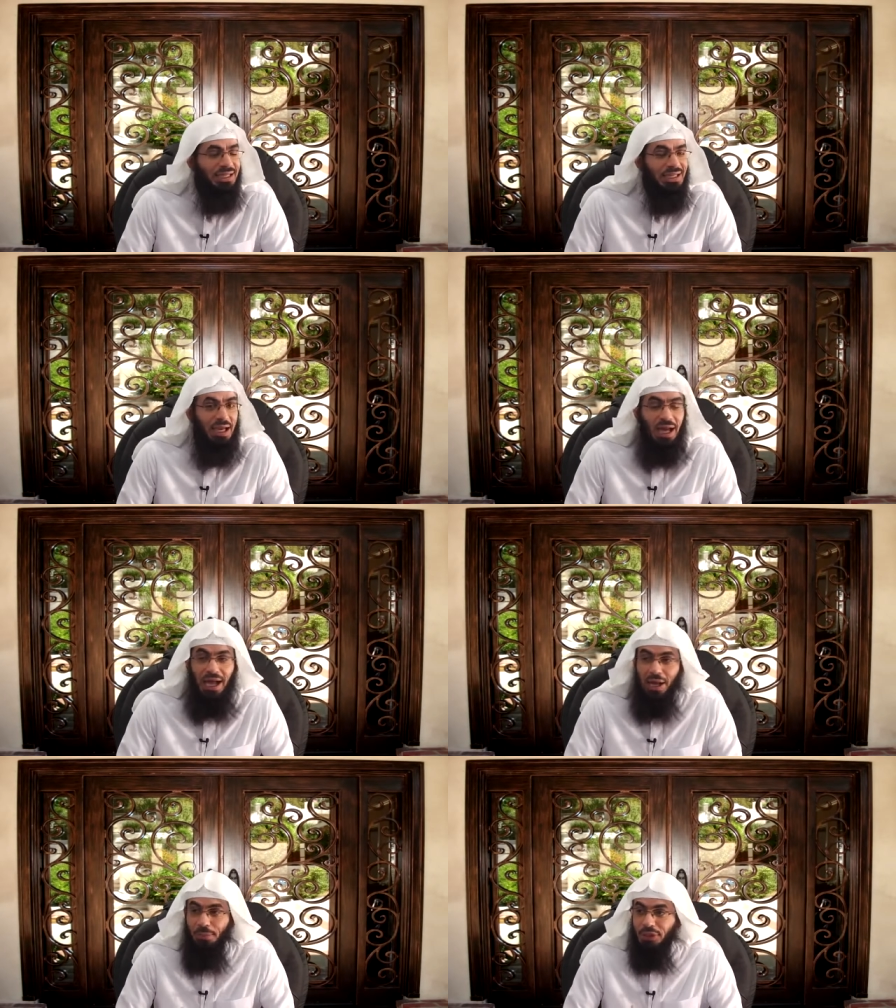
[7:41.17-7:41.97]

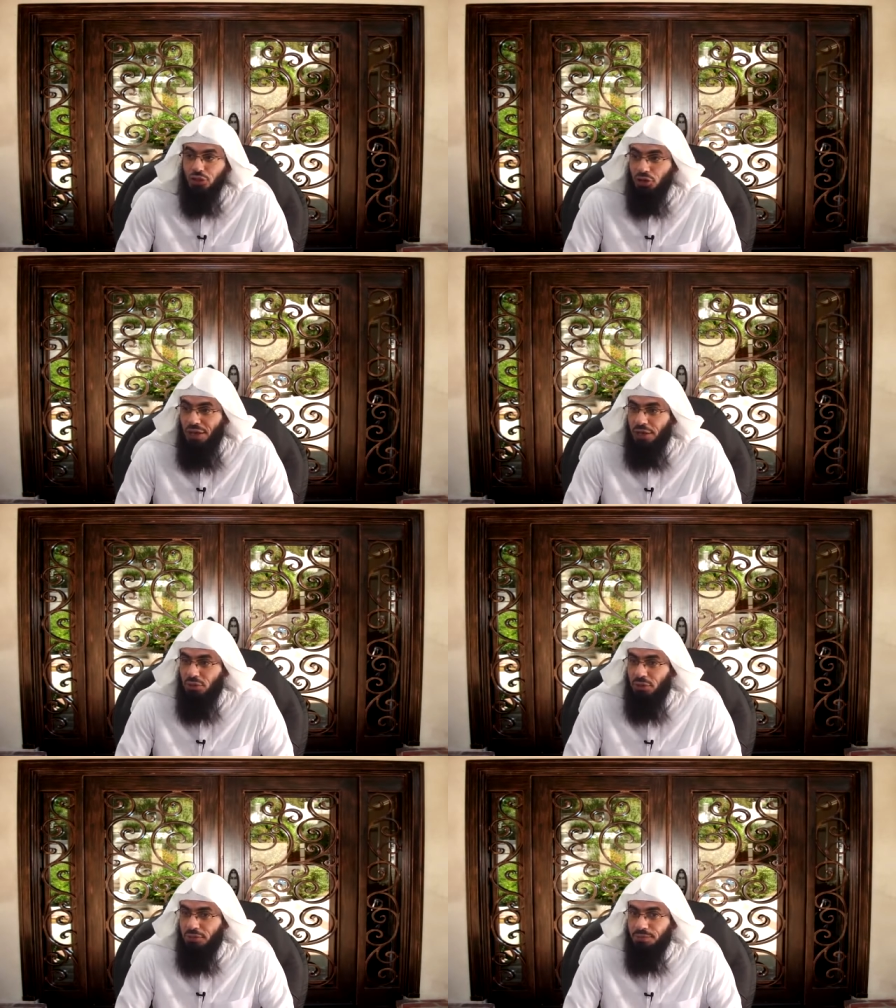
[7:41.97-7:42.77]
calm and
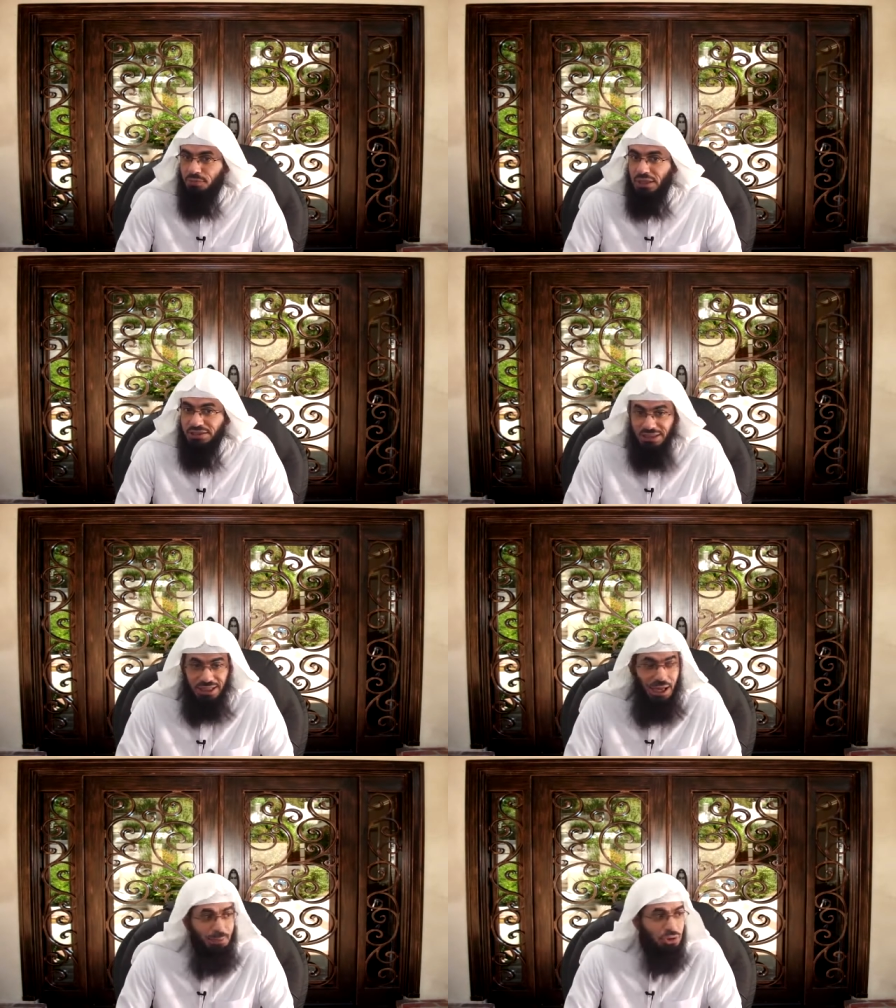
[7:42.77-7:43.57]
tranquil. It's a
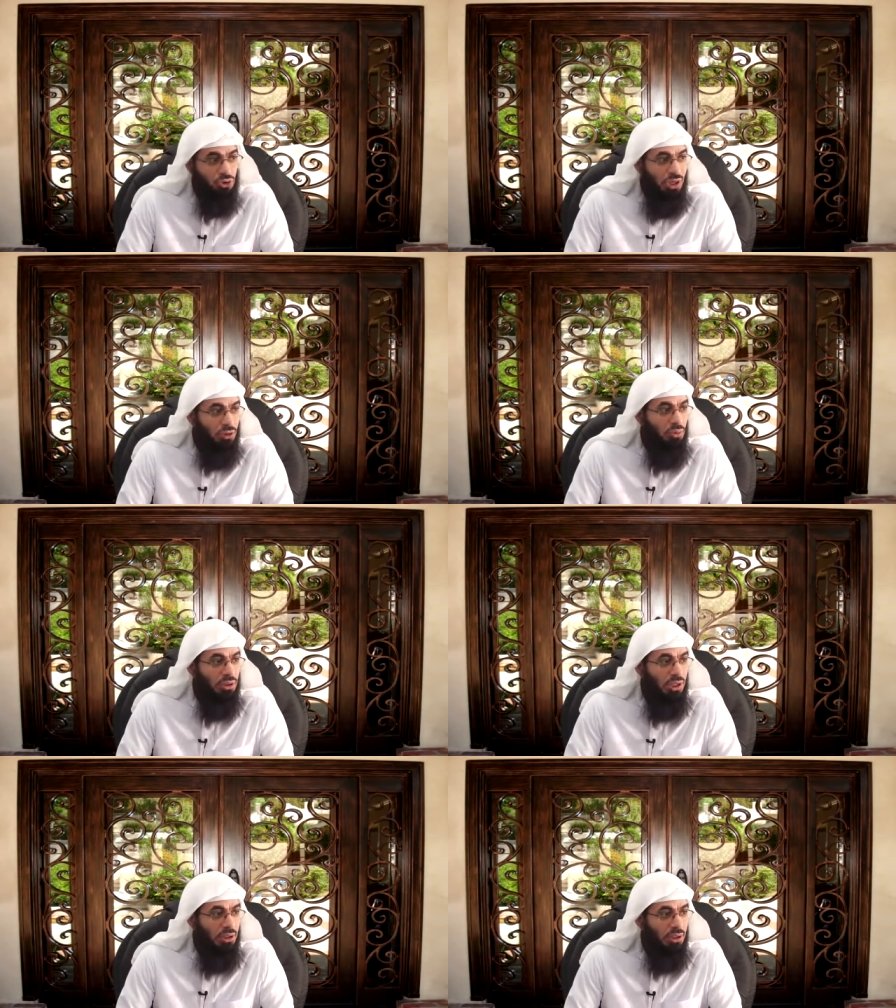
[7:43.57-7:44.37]
calm and tranquil
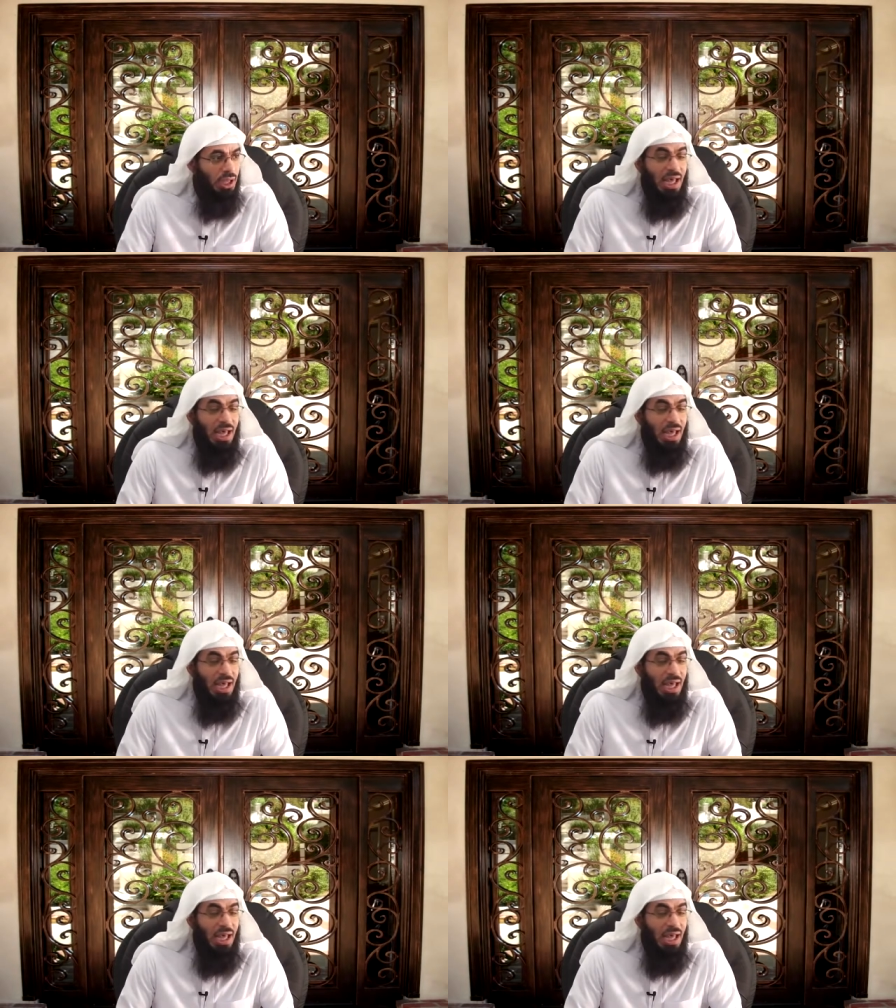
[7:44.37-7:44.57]
night.